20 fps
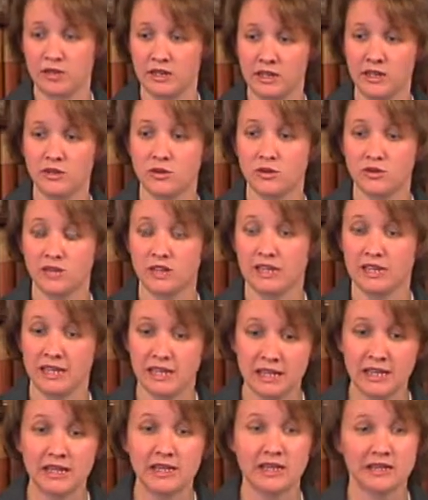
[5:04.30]
and he knows that
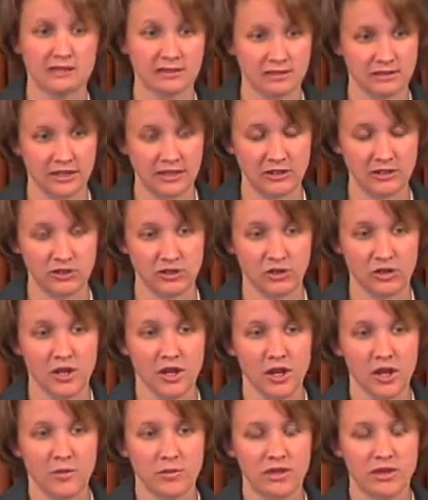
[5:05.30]
he is in danger
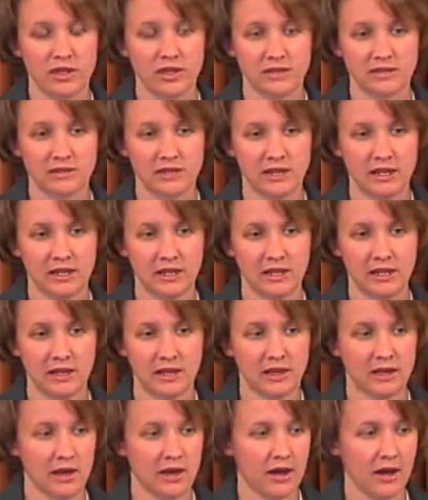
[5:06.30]
because
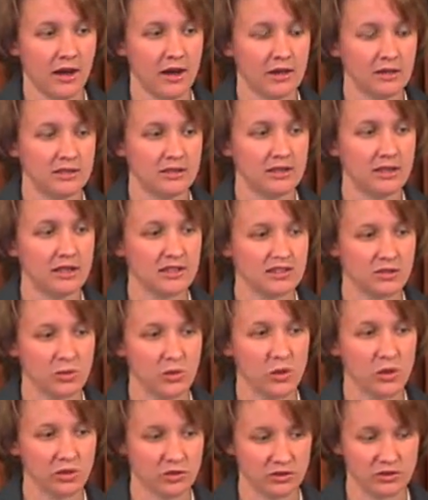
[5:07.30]
he uh, did not
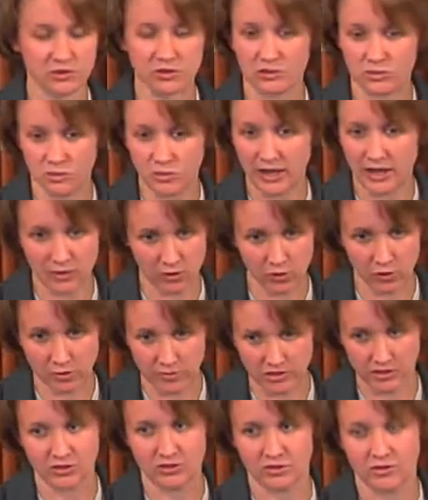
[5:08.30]
support certain radical
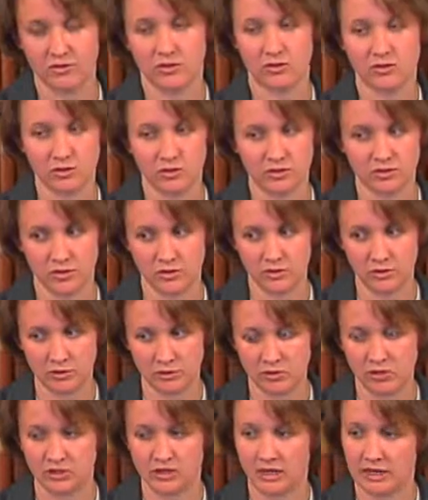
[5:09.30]
measures of the French
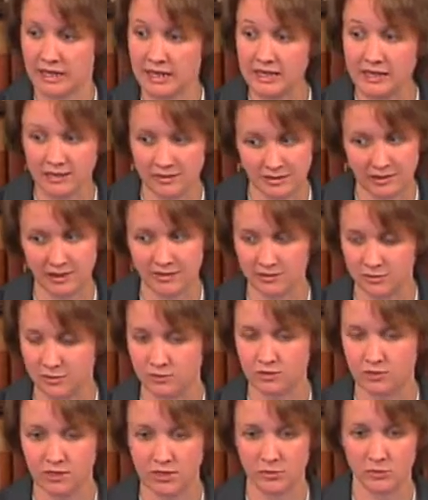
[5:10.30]
Revolution, and he decides to
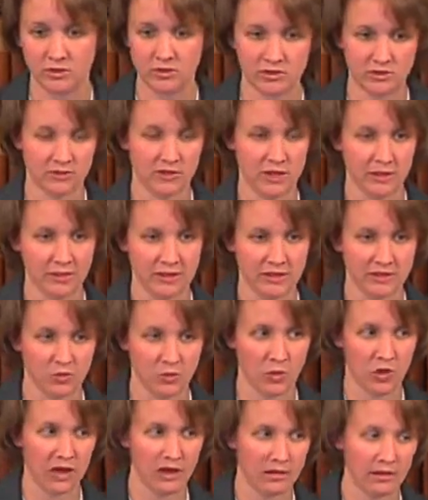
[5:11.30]
flee with his family as as
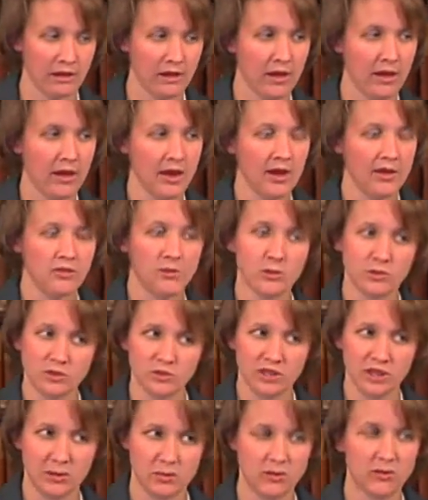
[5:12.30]
well.
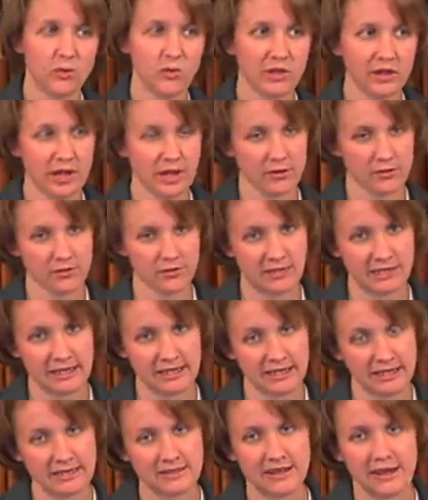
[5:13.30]
Unfortunately, before he can
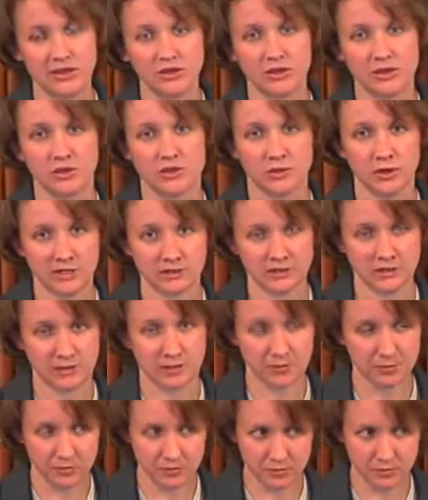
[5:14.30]
flee, he's actually arrested.